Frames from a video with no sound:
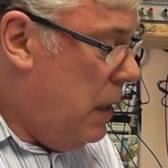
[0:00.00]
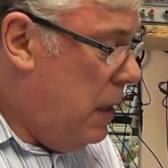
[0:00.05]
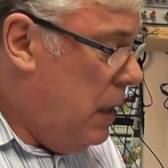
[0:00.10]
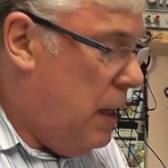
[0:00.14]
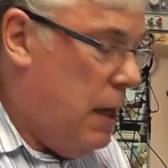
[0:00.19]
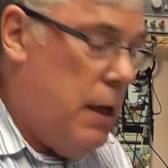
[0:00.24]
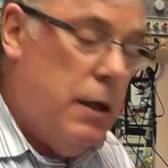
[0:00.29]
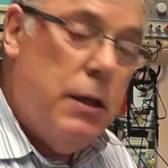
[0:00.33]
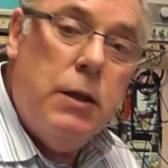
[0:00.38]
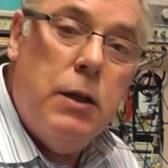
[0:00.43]

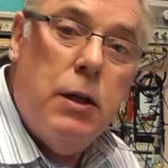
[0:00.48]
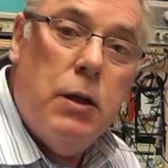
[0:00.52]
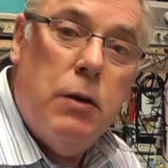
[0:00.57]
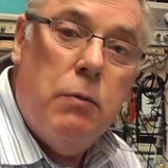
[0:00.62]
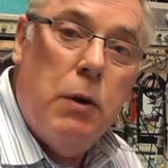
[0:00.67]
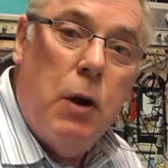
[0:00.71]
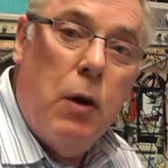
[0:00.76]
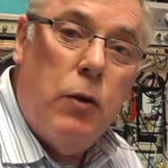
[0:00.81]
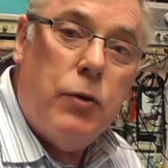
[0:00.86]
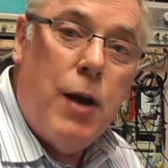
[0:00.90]
And uh,
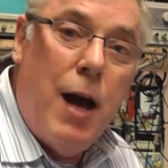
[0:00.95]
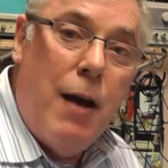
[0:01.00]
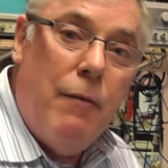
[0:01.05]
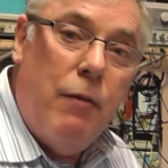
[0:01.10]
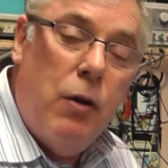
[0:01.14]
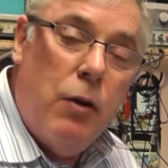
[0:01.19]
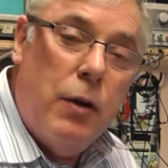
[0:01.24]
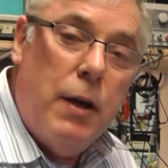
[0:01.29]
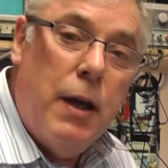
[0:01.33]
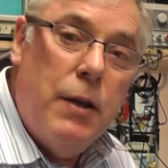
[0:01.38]
we'll also have
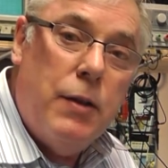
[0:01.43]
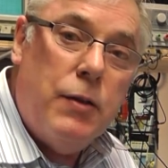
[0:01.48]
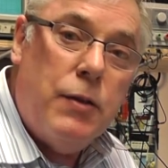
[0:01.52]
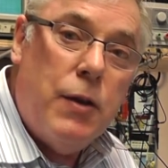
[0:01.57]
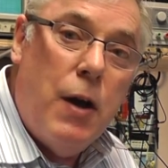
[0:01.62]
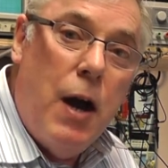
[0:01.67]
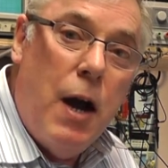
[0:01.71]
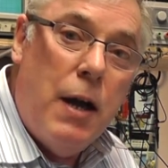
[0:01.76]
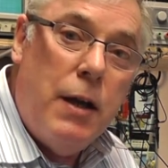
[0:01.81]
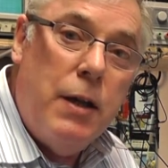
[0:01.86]
a look
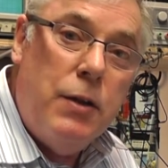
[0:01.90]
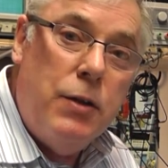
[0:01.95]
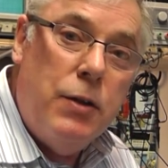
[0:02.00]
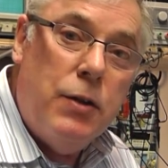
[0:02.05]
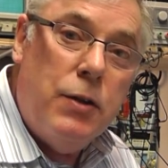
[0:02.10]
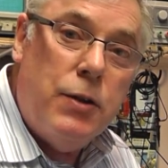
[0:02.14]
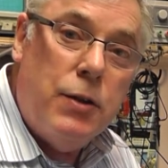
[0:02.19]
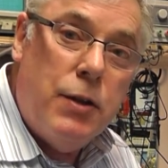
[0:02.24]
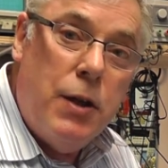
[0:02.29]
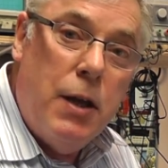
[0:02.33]
inside and
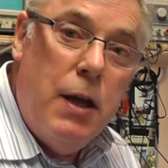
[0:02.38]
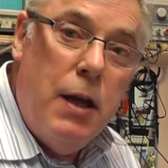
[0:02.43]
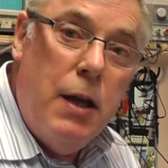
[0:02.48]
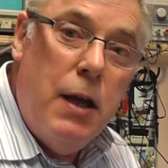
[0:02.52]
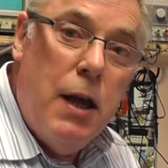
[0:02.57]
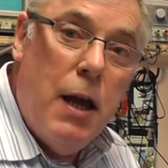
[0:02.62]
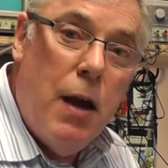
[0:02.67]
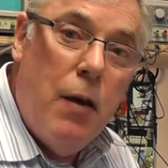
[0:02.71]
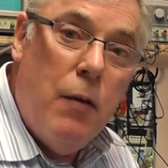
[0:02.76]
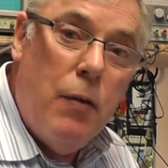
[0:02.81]
just
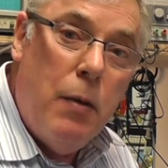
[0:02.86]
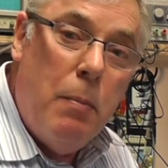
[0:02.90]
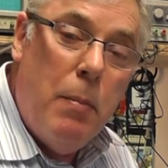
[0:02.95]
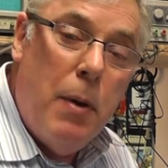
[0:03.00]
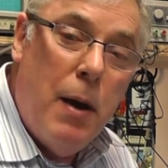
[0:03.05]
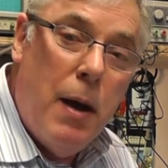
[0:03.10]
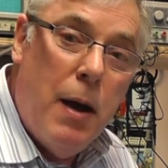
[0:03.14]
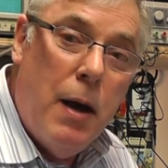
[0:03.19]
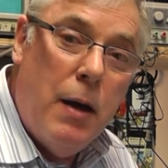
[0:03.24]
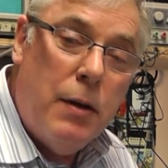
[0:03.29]
see how the
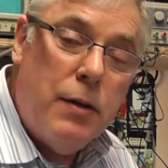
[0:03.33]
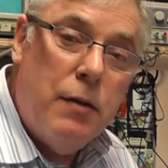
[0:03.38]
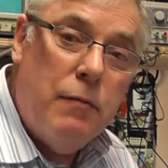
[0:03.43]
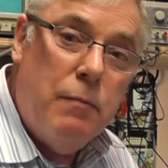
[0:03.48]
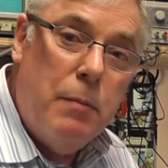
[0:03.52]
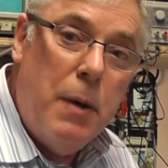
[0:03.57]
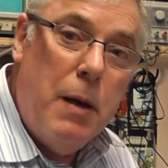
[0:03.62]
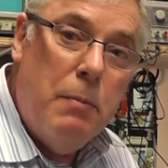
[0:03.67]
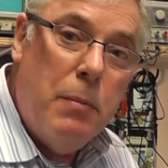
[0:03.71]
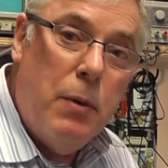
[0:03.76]
parts
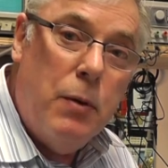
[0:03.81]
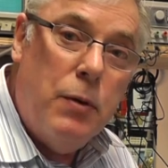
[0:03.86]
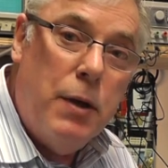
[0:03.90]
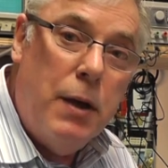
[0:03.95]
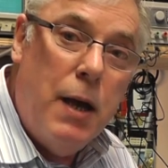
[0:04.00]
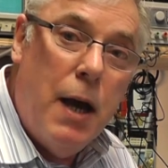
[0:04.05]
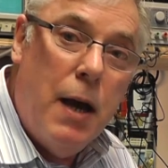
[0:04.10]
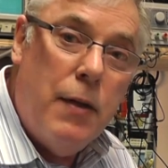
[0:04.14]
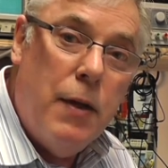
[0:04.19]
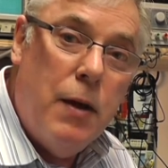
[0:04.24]
have been put
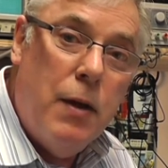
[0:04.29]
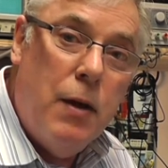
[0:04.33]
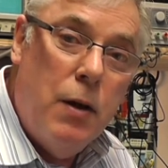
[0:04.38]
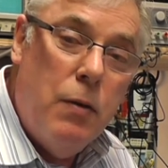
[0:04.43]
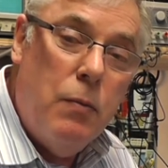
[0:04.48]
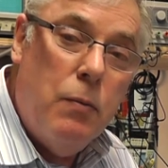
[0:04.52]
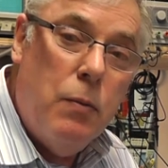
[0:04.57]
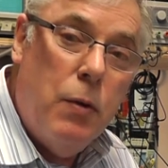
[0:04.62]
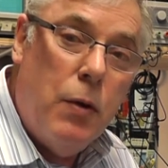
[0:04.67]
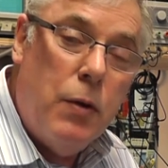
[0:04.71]
together
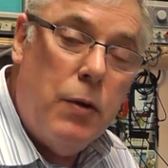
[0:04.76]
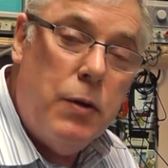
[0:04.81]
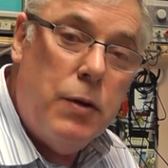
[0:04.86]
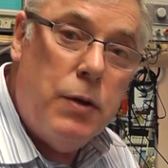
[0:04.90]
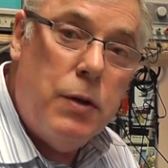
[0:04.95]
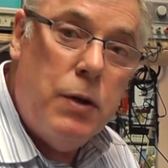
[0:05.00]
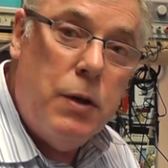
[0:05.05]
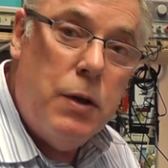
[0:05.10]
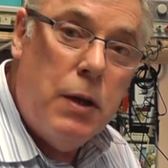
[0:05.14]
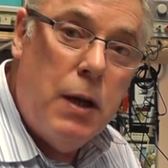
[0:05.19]
and
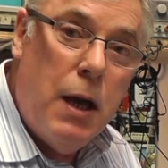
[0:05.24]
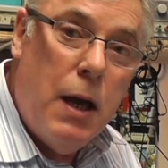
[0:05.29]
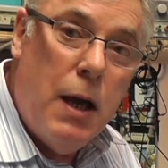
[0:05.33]
what